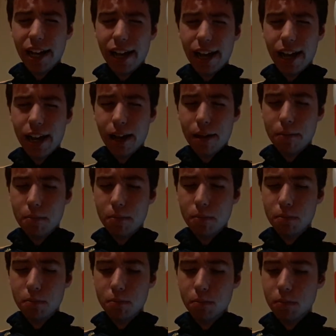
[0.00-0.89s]

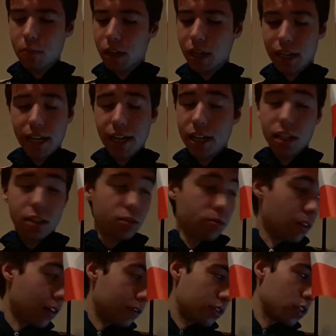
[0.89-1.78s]
Again, I
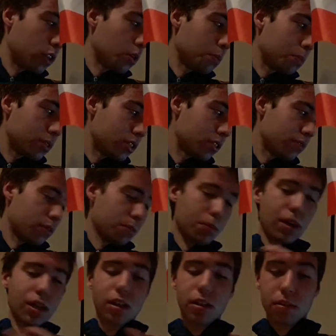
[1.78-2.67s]
don't have the numbers at the
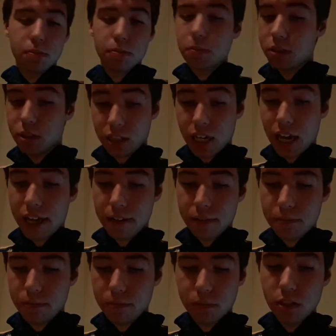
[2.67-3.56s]
minute, but
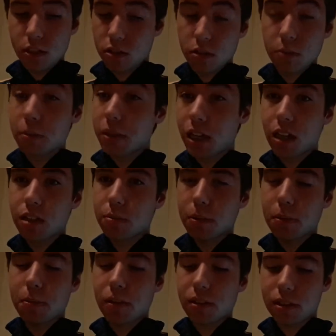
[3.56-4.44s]
again, there's going to be a lot of
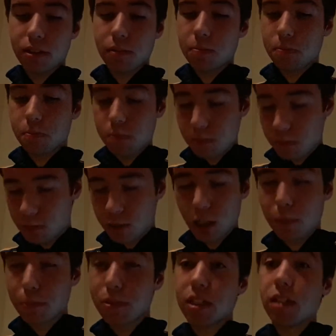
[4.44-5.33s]
people on the
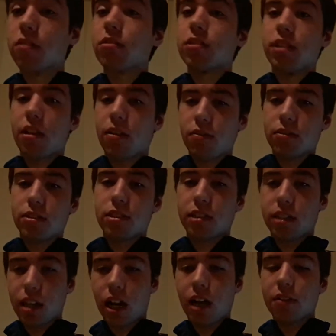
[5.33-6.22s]
job seekers allowance
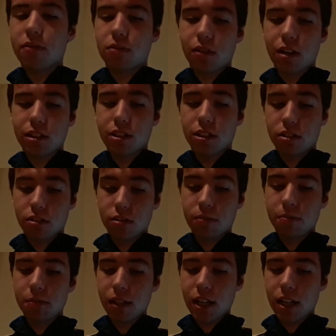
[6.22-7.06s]
at the live register.